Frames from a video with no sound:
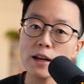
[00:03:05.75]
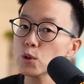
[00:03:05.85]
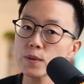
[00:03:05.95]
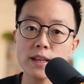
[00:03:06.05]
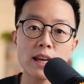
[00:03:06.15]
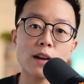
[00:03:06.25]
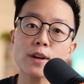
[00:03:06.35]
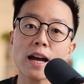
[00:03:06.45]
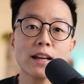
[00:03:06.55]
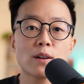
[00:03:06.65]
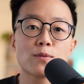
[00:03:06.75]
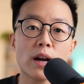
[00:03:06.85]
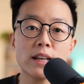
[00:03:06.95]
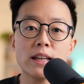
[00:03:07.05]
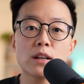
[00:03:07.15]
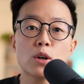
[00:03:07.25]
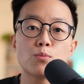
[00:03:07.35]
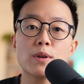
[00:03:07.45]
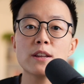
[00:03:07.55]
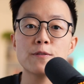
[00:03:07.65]
I don't think every kind of writing
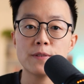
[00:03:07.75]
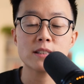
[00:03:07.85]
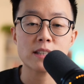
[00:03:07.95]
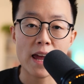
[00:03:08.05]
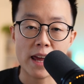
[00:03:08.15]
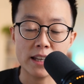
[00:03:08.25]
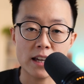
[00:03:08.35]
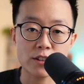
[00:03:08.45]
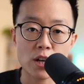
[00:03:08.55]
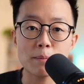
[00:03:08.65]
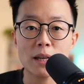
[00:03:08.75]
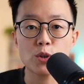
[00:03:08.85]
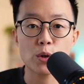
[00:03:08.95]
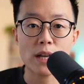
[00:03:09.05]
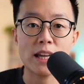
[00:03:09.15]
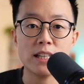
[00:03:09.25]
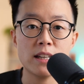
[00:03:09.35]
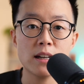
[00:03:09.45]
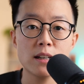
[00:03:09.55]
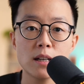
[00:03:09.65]
really fits an atomic note
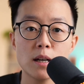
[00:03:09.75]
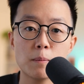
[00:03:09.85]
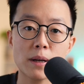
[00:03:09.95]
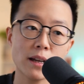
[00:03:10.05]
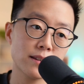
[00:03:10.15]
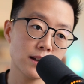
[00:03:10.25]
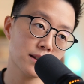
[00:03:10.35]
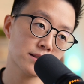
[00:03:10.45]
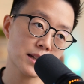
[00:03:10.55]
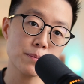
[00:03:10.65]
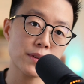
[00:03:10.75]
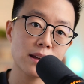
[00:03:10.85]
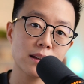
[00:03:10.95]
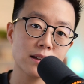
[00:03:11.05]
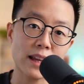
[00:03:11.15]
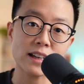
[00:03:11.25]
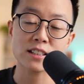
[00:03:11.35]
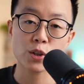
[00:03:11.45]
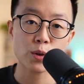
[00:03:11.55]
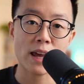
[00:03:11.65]
idea, but I think something like
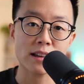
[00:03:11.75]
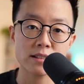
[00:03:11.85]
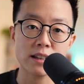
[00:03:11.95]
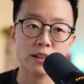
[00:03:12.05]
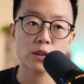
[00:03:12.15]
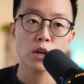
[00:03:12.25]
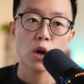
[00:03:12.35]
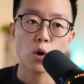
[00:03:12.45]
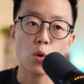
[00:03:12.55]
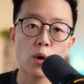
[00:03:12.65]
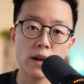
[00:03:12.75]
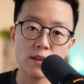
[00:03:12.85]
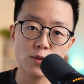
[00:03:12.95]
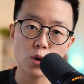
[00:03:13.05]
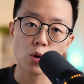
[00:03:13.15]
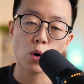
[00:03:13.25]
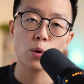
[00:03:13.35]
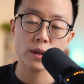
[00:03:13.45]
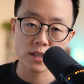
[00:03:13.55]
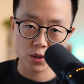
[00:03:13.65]
Zettelkasten, or if your
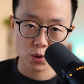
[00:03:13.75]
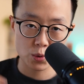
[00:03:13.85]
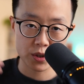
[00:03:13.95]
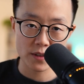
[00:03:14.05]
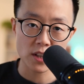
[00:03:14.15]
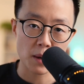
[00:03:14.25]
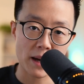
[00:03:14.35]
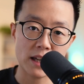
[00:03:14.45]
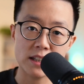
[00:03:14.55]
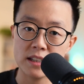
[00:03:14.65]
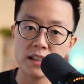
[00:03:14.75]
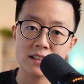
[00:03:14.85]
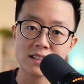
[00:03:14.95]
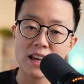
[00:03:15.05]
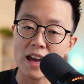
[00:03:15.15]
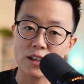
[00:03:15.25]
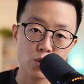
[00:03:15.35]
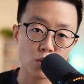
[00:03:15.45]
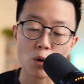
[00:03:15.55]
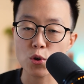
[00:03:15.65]
goal is to develop ideas
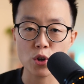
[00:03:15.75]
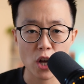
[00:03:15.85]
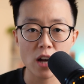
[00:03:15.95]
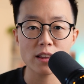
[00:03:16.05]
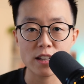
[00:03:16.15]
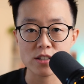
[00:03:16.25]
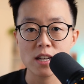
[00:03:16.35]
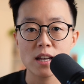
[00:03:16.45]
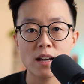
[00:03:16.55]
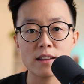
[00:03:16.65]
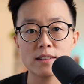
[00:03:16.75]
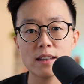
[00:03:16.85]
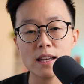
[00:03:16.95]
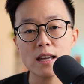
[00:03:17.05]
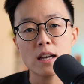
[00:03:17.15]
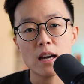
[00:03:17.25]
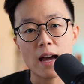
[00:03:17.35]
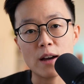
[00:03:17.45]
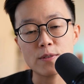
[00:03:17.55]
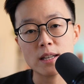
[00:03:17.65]
and grow your knowledge, I think
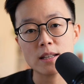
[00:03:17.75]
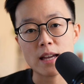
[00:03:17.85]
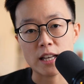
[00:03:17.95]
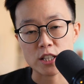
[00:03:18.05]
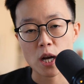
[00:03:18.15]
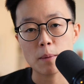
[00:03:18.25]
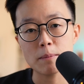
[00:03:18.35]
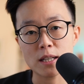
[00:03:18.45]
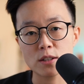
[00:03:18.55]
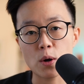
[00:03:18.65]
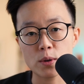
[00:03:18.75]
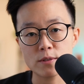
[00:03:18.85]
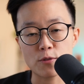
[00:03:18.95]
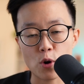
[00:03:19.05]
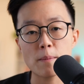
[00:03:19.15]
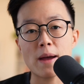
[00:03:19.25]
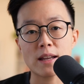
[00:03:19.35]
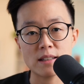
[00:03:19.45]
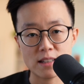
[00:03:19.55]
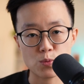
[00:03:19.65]
having an atomic note
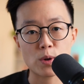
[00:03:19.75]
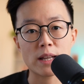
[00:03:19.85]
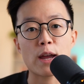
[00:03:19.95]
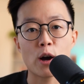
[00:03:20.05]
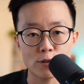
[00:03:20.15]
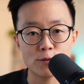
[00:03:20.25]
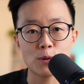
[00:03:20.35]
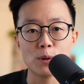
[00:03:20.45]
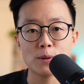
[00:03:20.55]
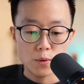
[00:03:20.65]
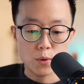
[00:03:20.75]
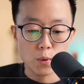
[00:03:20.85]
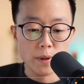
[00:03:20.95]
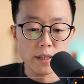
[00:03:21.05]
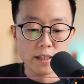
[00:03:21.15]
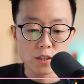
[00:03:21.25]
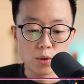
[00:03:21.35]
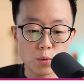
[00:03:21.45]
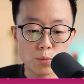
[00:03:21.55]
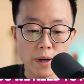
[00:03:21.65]
format is really helpful. Do we need
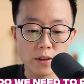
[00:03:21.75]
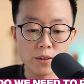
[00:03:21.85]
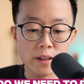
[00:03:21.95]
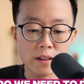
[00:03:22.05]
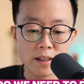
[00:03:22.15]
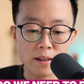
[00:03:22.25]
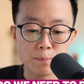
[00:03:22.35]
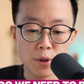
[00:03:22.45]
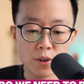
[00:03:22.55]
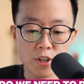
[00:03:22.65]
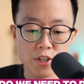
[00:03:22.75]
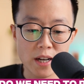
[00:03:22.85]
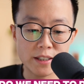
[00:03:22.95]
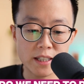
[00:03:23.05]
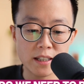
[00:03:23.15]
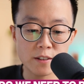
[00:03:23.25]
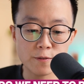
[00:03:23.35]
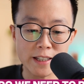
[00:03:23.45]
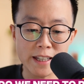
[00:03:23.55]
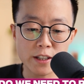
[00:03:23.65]
to regularly purge unneeded
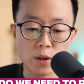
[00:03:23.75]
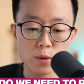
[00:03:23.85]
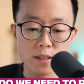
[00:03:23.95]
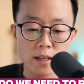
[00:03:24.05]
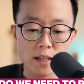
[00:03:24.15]
fleeting notes?